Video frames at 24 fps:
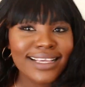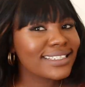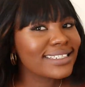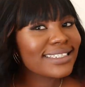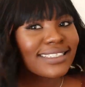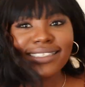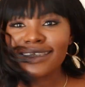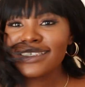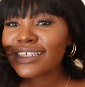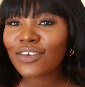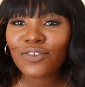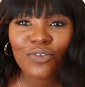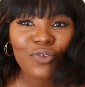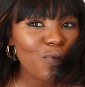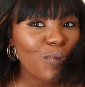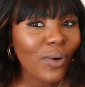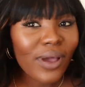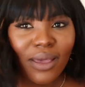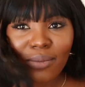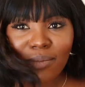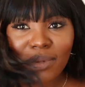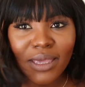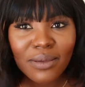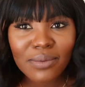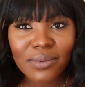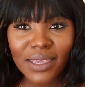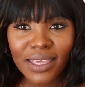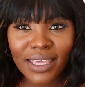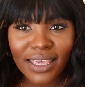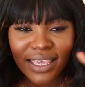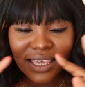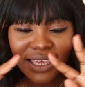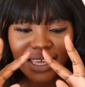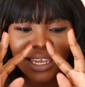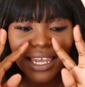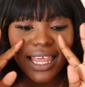stiff wear,
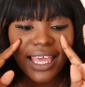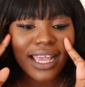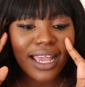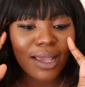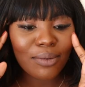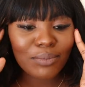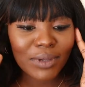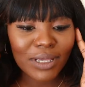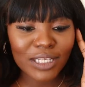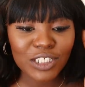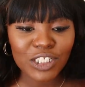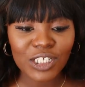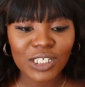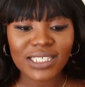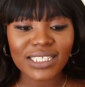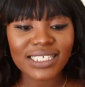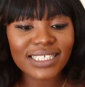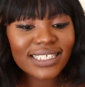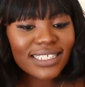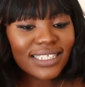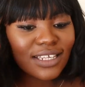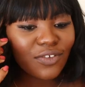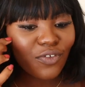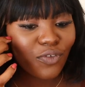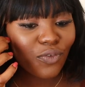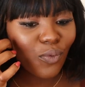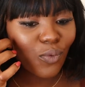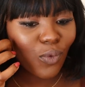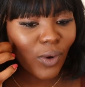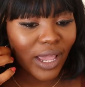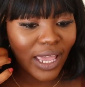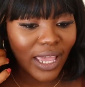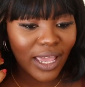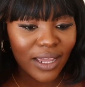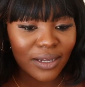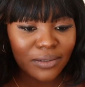baby. Like I mentioned, stiff
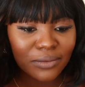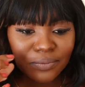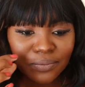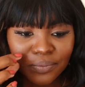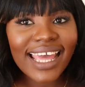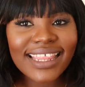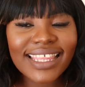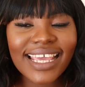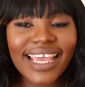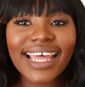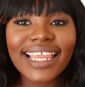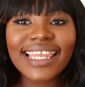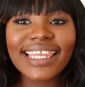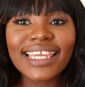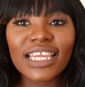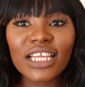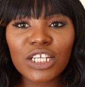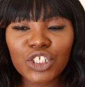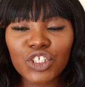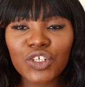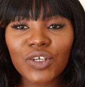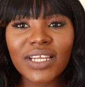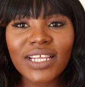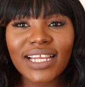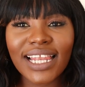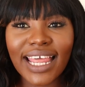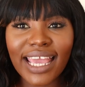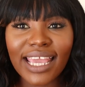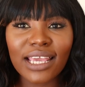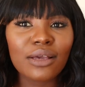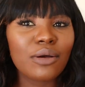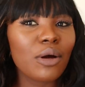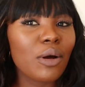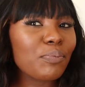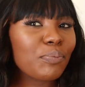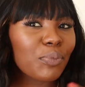wear. And they are literally
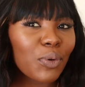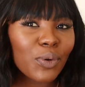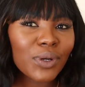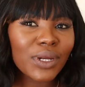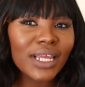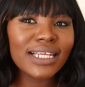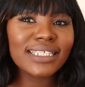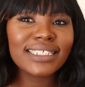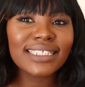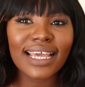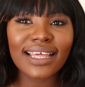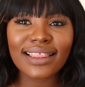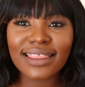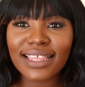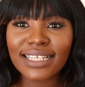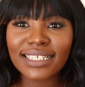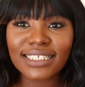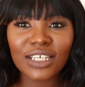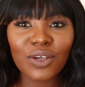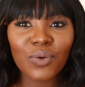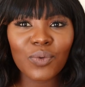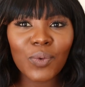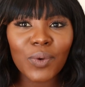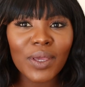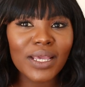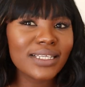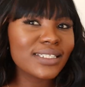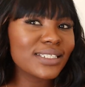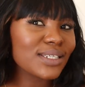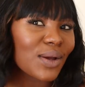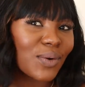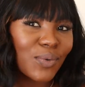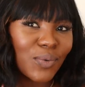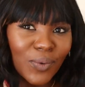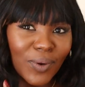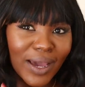like putting synthetic
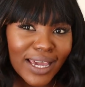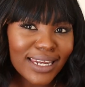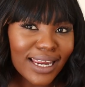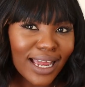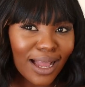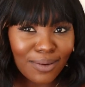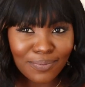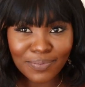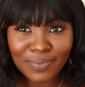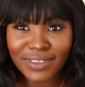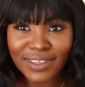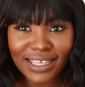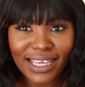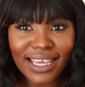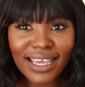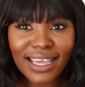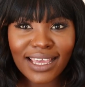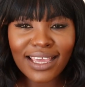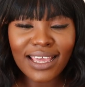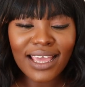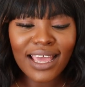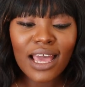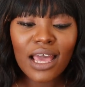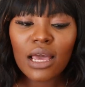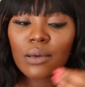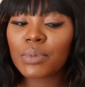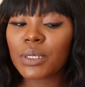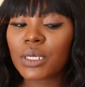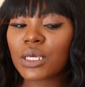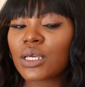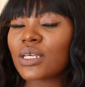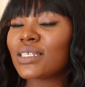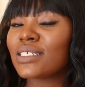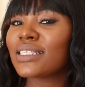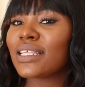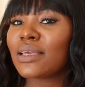wigs right up there,
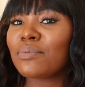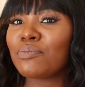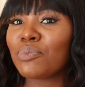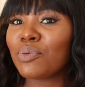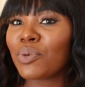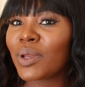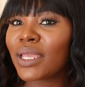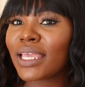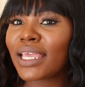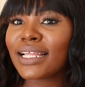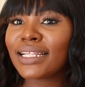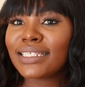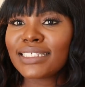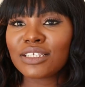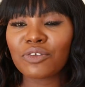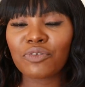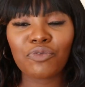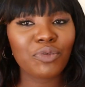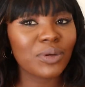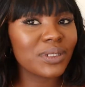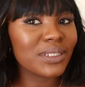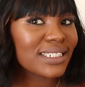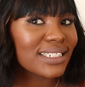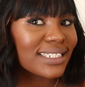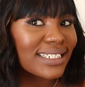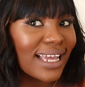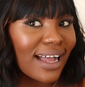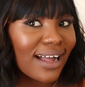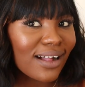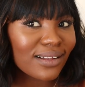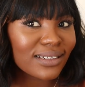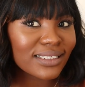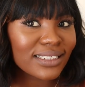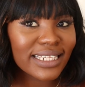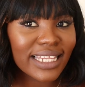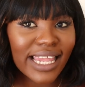because they bring in different
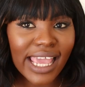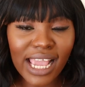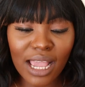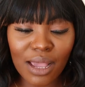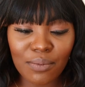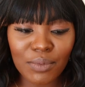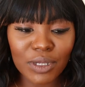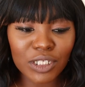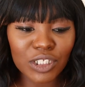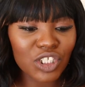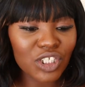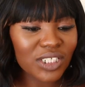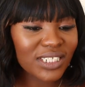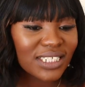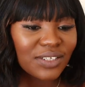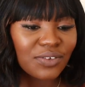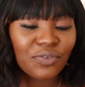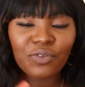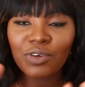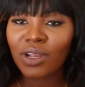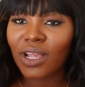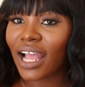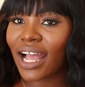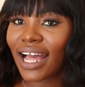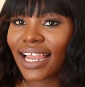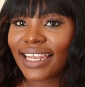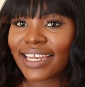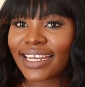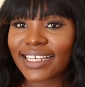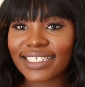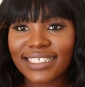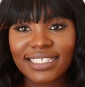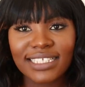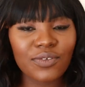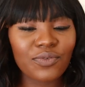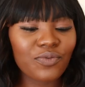styles, like I mentioned, different
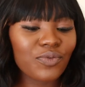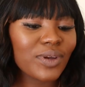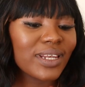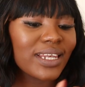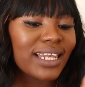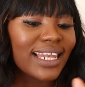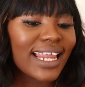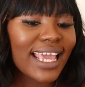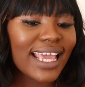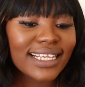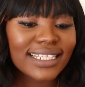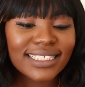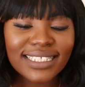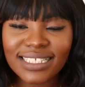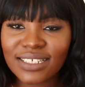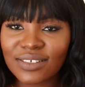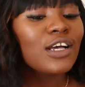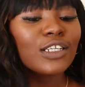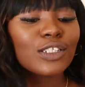colors, different lengths.